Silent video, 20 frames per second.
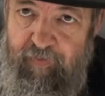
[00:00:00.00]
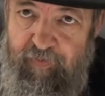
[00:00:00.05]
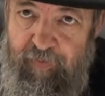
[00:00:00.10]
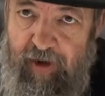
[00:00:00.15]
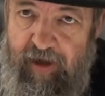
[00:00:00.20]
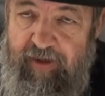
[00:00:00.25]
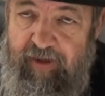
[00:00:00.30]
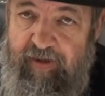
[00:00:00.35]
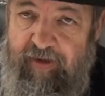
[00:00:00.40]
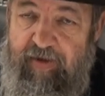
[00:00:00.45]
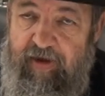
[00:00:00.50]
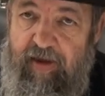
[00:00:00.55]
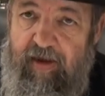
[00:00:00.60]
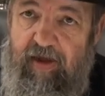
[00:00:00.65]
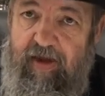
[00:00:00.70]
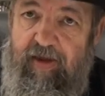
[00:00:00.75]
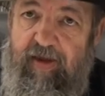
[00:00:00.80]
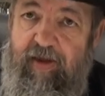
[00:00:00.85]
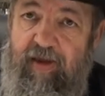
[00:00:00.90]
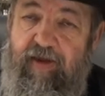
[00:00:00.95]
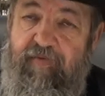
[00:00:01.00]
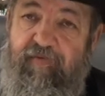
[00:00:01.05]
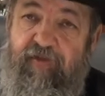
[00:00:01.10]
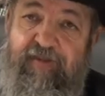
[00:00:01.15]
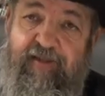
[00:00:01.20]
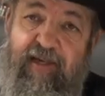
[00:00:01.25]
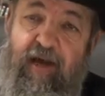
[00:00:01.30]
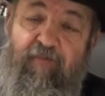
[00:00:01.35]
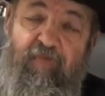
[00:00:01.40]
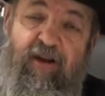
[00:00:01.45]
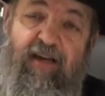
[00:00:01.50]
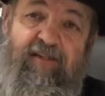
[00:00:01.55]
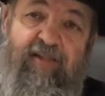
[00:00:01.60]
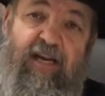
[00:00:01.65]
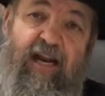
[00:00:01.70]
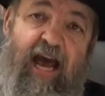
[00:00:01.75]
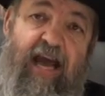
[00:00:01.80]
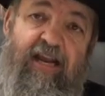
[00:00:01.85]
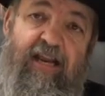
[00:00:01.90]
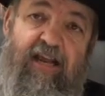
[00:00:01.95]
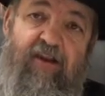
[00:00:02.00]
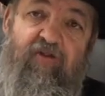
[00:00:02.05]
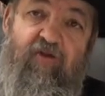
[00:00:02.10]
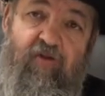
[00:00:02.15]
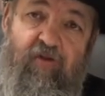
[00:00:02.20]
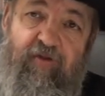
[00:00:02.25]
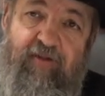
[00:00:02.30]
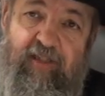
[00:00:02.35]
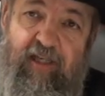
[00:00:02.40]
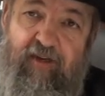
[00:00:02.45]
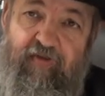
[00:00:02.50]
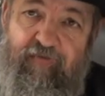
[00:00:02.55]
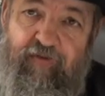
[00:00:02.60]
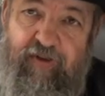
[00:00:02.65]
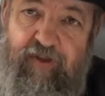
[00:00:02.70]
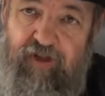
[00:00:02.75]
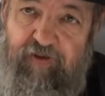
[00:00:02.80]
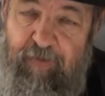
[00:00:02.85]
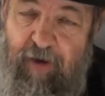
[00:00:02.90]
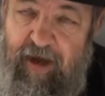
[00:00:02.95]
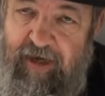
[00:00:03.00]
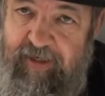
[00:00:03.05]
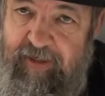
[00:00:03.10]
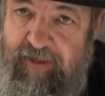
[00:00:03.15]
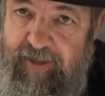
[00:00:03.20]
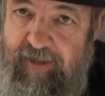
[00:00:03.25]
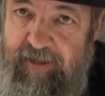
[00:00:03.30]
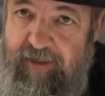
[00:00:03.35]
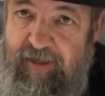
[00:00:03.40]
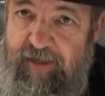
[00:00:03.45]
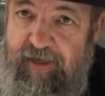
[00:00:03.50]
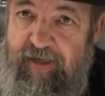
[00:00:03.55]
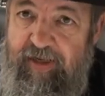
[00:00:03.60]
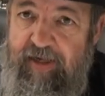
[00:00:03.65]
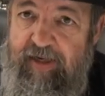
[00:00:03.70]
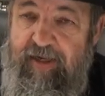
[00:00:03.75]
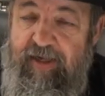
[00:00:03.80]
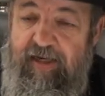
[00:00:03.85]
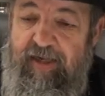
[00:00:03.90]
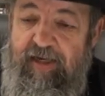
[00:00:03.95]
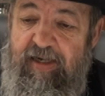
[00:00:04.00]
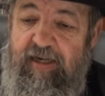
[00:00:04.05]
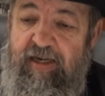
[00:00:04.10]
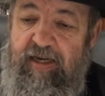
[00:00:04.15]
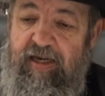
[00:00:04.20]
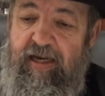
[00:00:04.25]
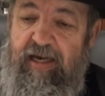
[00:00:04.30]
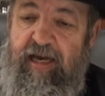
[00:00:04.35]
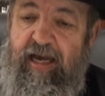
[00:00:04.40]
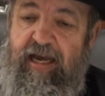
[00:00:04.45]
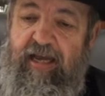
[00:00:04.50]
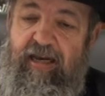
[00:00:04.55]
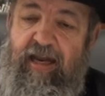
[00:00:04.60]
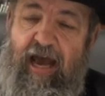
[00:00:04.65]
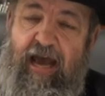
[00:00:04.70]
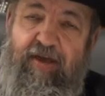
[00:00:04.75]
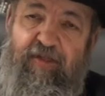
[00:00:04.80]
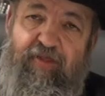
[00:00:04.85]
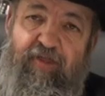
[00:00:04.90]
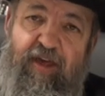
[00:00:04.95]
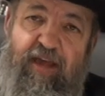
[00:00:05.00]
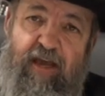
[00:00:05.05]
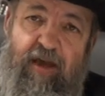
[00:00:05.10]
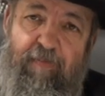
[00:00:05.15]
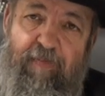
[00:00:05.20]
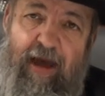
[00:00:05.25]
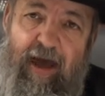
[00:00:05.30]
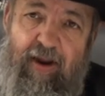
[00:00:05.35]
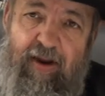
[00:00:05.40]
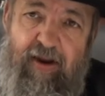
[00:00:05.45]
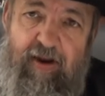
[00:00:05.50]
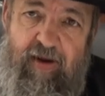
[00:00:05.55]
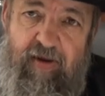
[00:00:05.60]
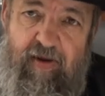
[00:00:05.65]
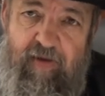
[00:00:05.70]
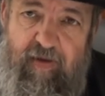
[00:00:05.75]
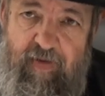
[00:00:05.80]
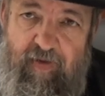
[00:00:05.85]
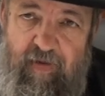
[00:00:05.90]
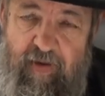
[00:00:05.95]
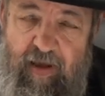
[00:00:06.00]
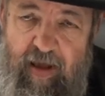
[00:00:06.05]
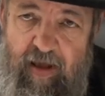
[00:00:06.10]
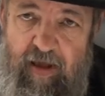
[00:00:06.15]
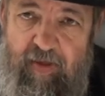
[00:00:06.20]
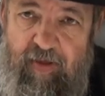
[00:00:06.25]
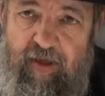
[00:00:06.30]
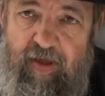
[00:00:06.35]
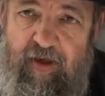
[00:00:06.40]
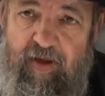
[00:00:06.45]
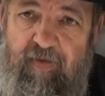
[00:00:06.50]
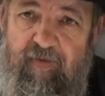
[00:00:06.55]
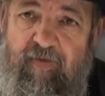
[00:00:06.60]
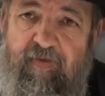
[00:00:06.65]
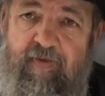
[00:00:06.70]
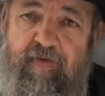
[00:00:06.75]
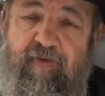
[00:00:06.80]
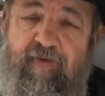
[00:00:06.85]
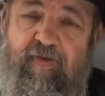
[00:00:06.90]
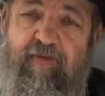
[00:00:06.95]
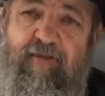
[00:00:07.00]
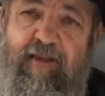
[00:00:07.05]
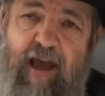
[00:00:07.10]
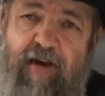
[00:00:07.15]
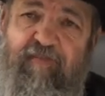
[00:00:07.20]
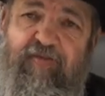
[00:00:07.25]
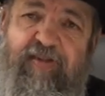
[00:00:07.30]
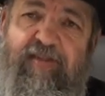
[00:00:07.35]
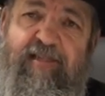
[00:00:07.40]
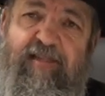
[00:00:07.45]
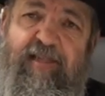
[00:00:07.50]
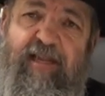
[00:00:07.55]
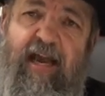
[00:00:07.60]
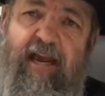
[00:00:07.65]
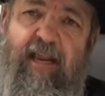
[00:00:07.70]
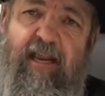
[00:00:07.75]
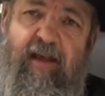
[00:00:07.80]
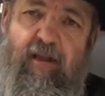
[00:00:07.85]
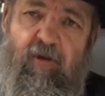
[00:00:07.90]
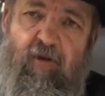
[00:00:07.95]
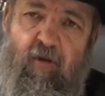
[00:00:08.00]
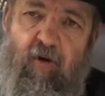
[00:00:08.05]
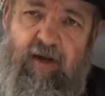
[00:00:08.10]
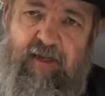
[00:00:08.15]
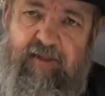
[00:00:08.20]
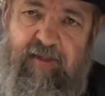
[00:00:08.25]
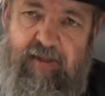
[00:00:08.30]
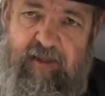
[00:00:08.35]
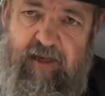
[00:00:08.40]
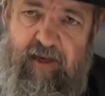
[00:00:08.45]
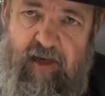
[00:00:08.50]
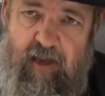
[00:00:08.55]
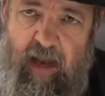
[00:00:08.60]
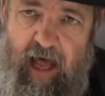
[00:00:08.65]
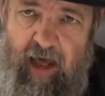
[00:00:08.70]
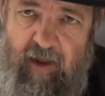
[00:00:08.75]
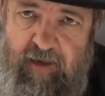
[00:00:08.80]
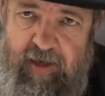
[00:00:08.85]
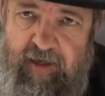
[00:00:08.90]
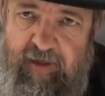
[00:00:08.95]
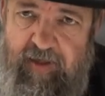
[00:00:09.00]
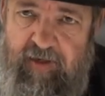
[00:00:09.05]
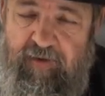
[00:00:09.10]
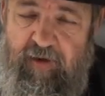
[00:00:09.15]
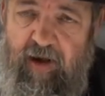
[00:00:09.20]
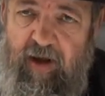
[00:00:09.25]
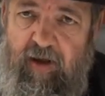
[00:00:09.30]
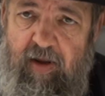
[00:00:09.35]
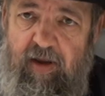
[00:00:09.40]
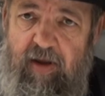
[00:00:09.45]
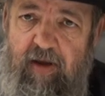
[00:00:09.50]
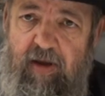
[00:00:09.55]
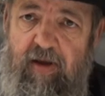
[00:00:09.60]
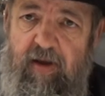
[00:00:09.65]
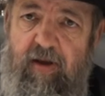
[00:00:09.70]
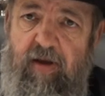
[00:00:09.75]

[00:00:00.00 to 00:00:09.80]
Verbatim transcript: But uh, for some reason, I didn't use it for Shmais. And I think about it, the devastating loss to Klal Yisrael